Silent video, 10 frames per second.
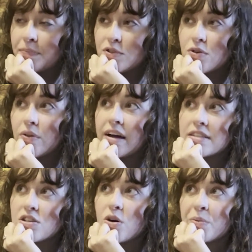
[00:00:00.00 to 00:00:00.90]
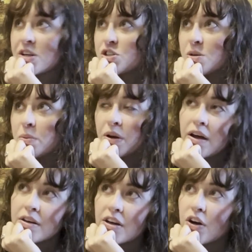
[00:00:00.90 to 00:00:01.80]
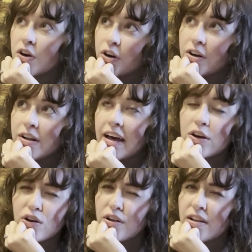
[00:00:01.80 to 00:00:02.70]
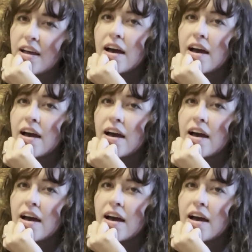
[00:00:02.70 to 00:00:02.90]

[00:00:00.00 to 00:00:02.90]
So that's no pressure to put on a young girl at all.